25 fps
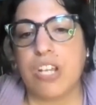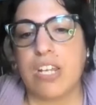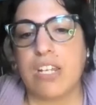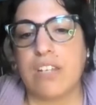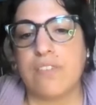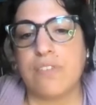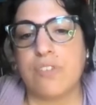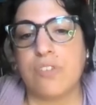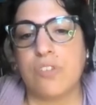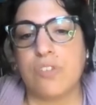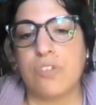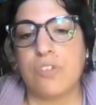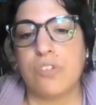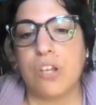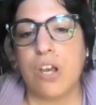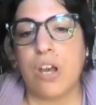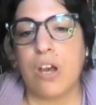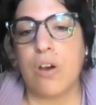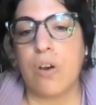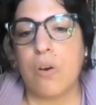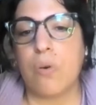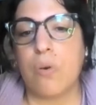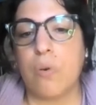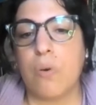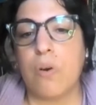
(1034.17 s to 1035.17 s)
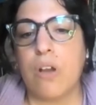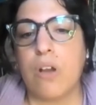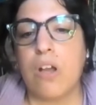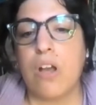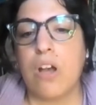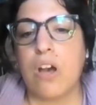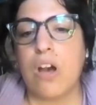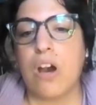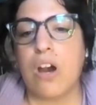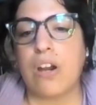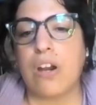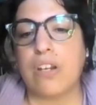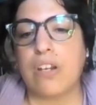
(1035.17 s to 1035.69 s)
And if so,
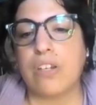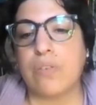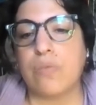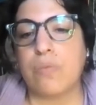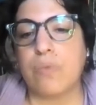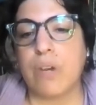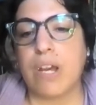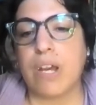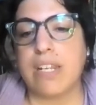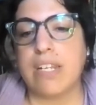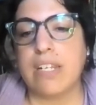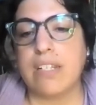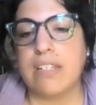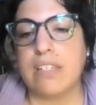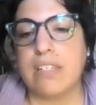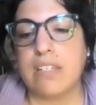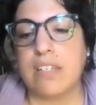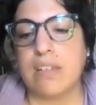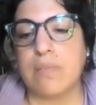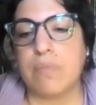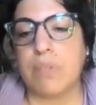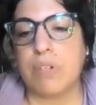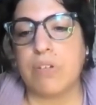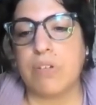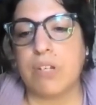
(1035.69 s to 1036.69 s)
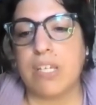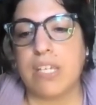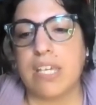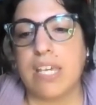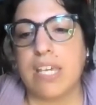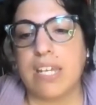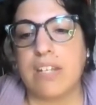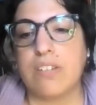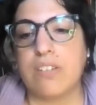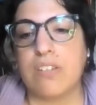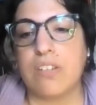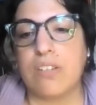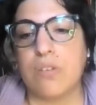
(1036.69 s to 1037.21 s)
are you ready to
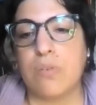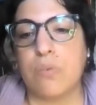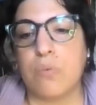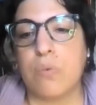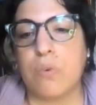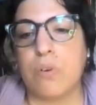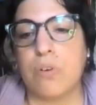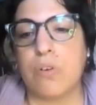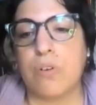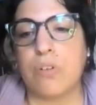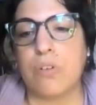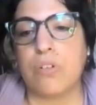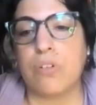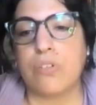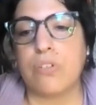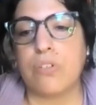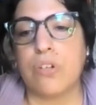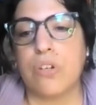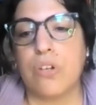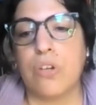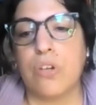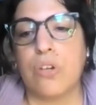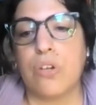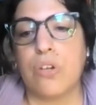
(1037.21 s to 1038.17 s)
communicate to the world